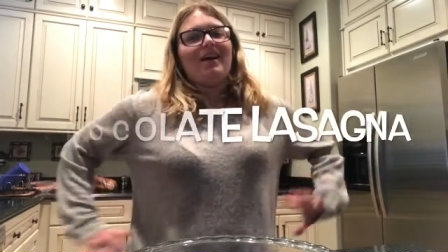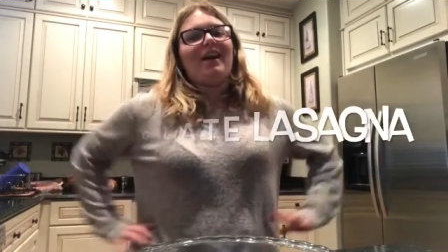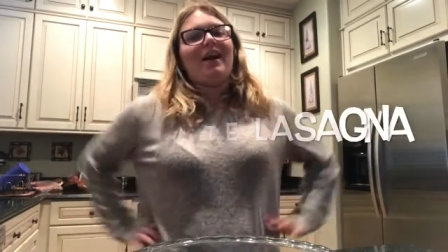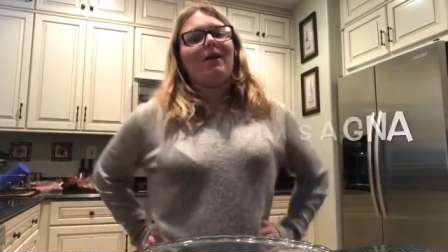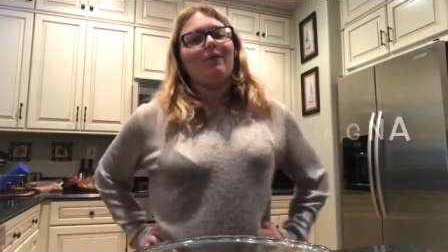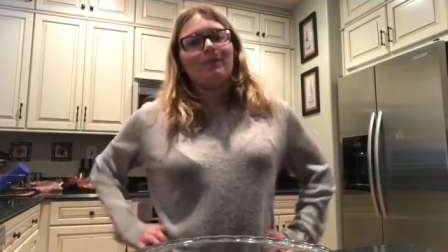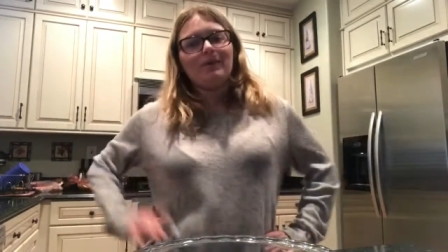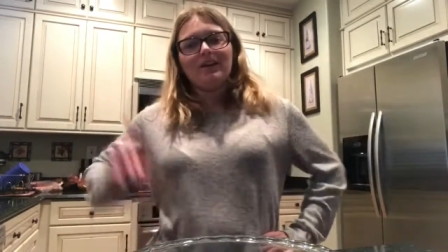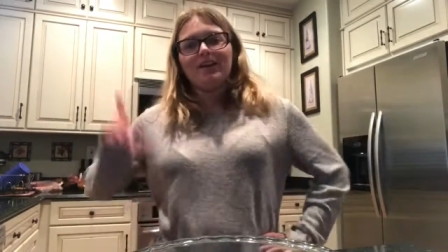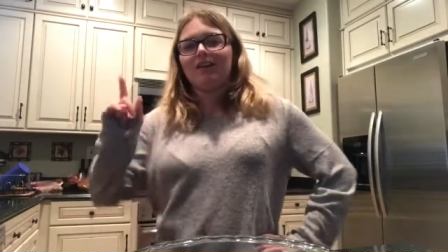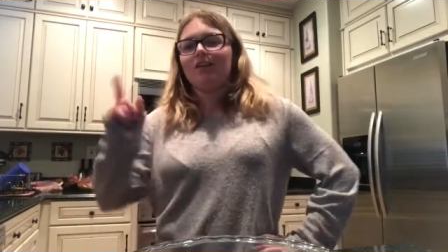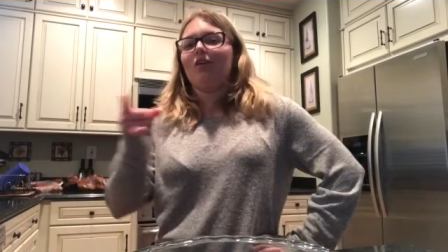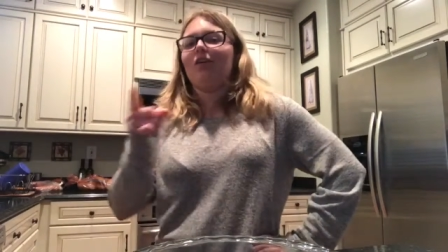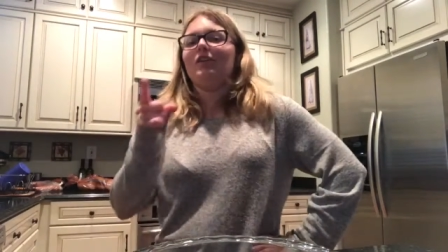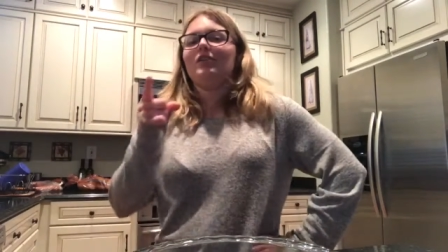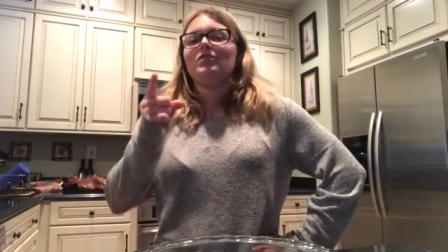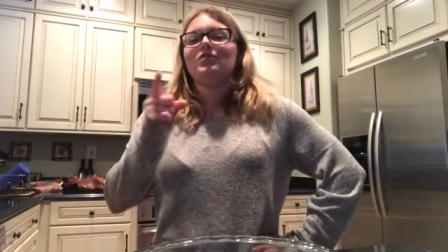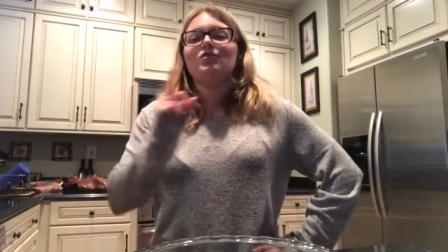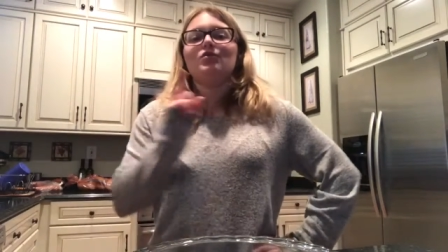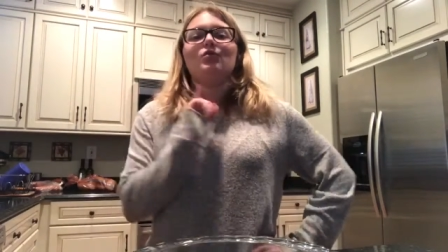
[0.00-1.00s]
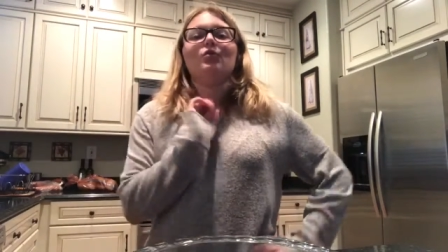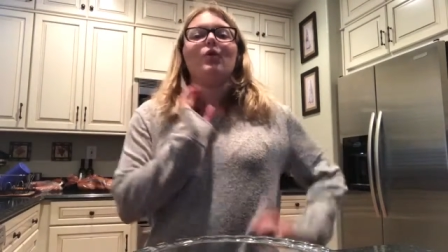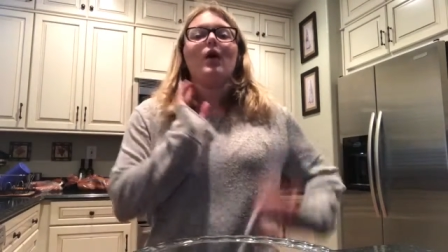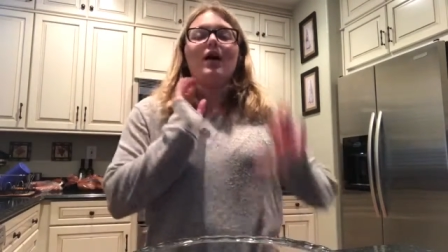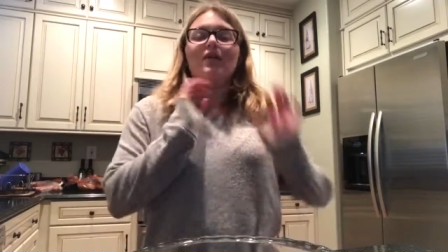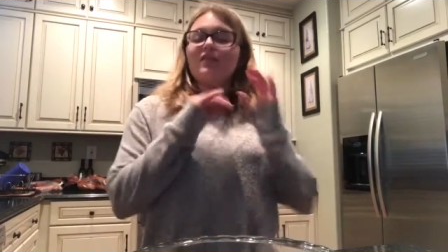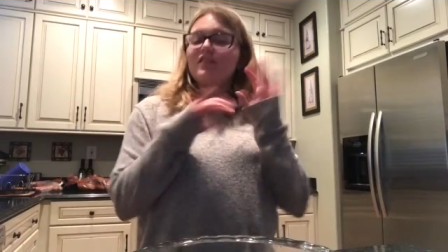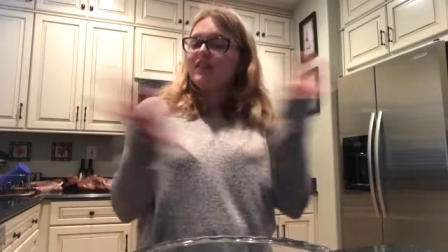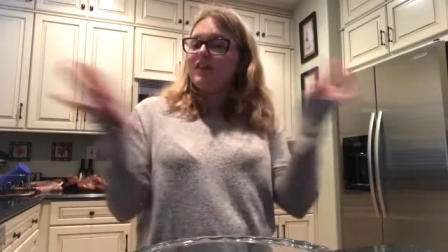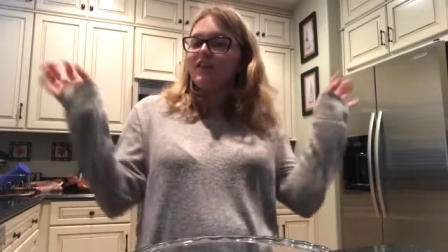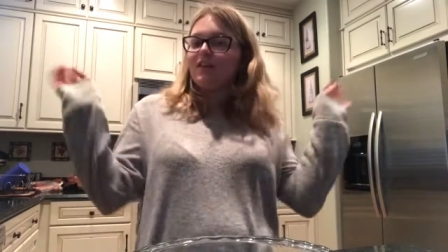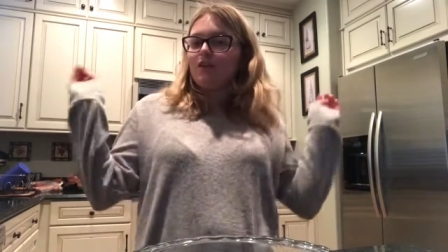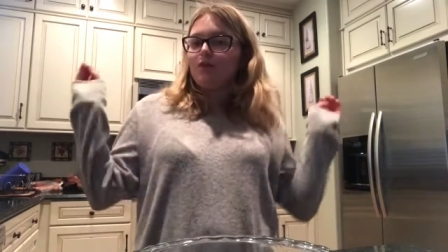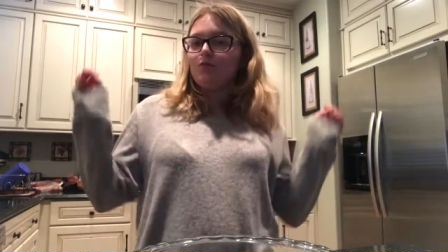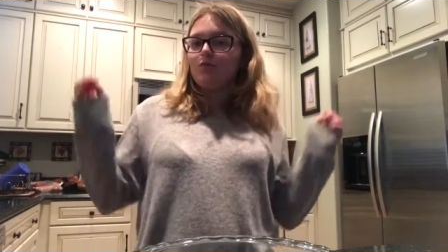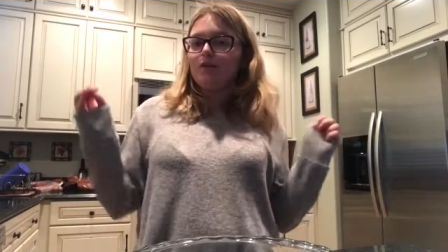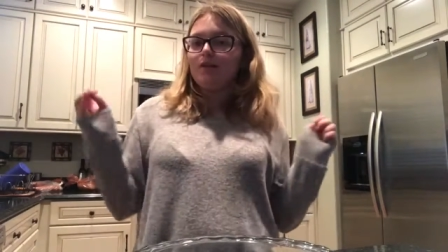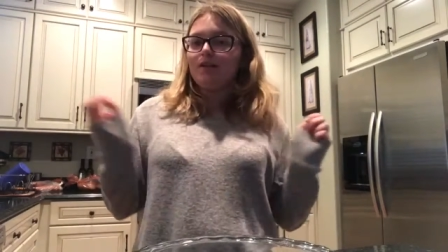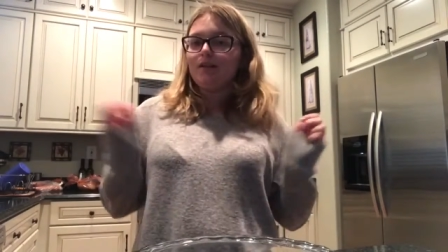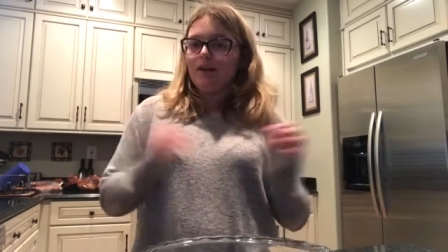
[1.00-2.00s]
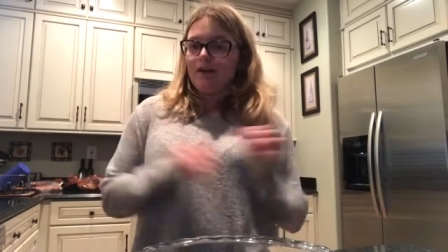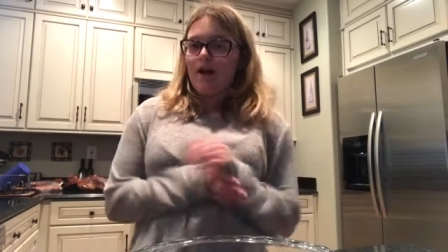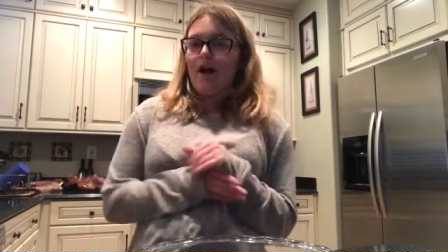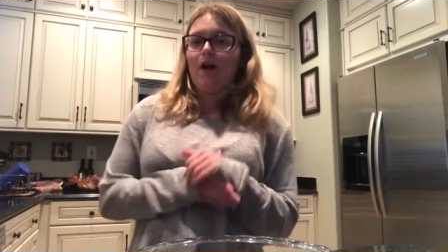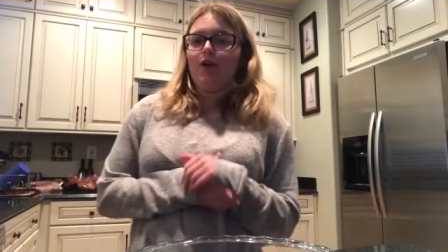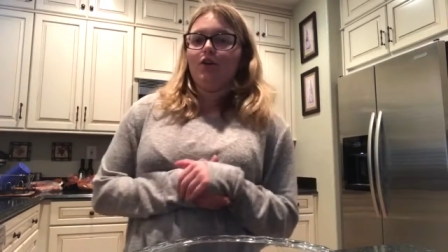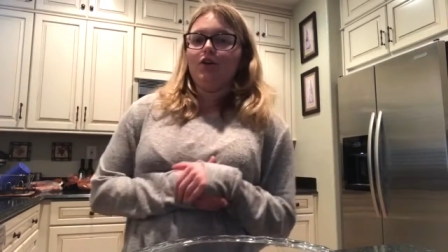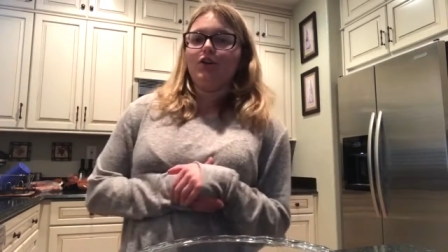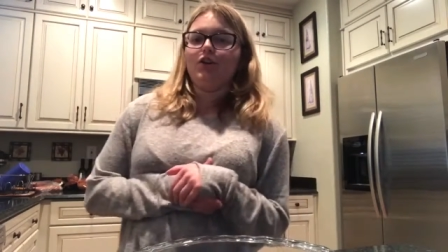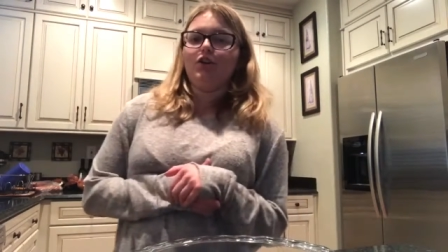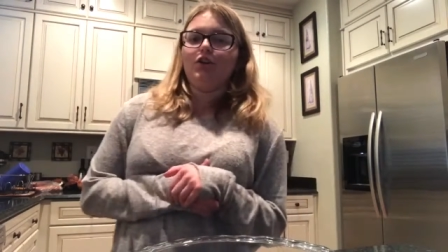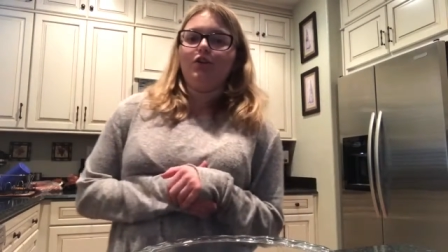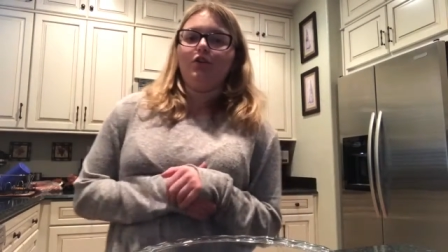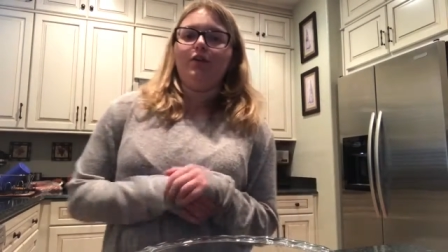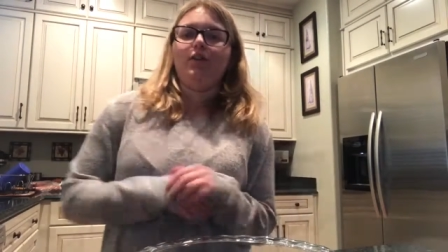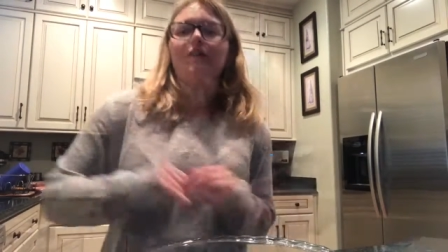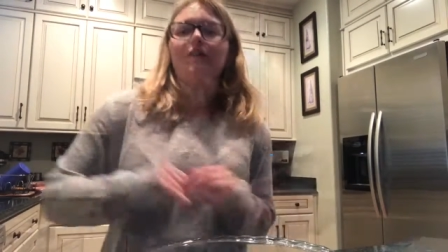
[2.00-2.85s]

and I'm going to get on to everything that you need and how you're going to do